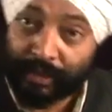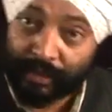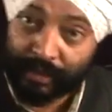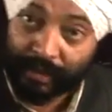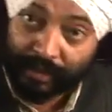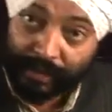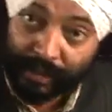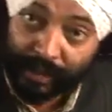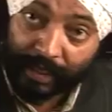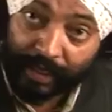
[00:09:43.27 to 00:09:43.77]

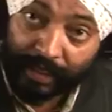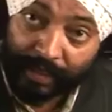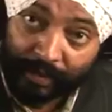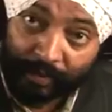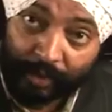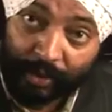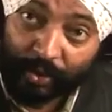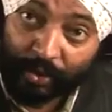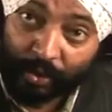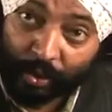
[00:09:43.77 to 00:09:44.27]
The chicken that
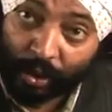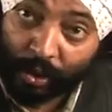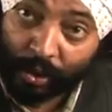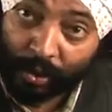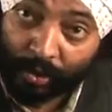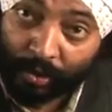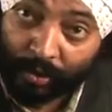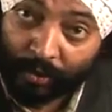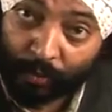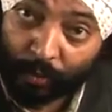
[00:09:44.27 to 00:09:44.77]
was
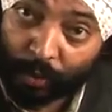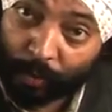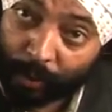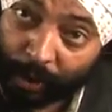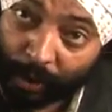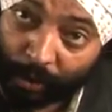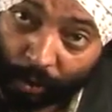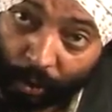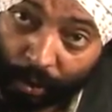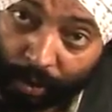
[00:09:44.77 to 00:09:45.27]
raw would
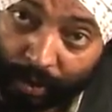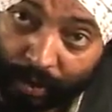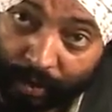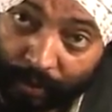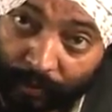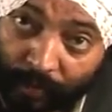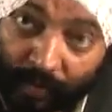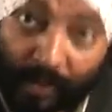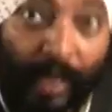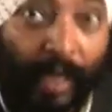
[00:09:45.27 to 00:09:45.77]
be cooked,
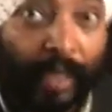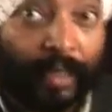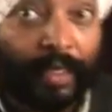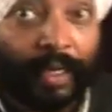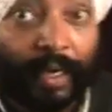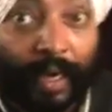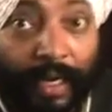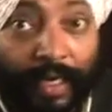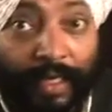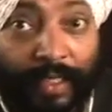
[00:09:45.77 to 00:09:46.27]
and
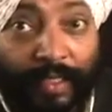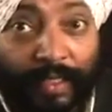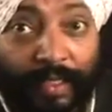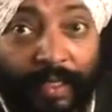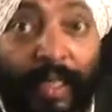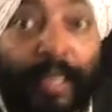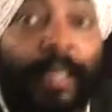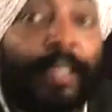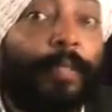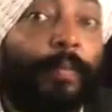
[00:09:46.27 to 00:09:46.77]
the rice
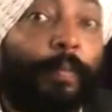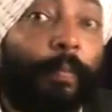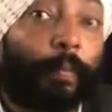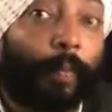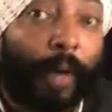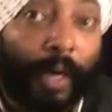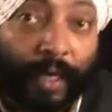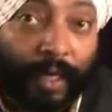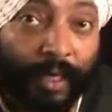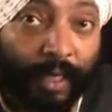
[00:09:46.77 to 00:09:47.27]
that is
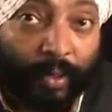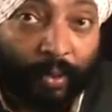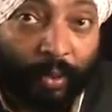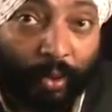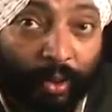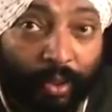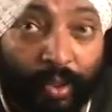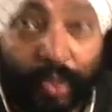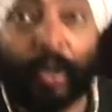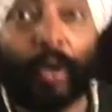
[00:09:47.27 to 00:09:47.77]
partly
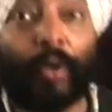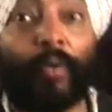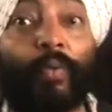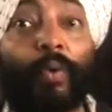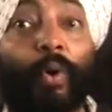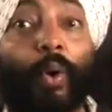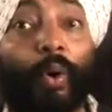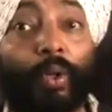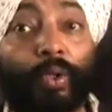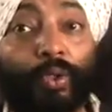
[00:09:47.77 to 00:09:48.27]
cooked
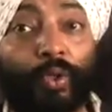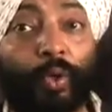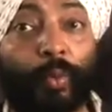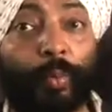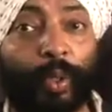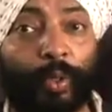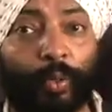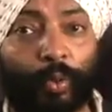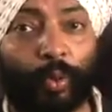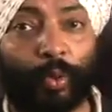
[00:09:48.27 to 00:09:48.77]
would also
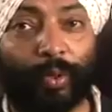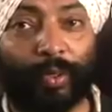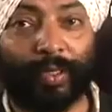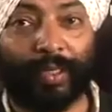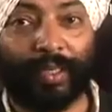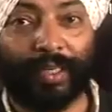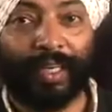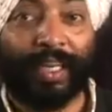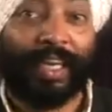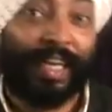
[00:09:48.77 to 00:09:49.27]
be cooked.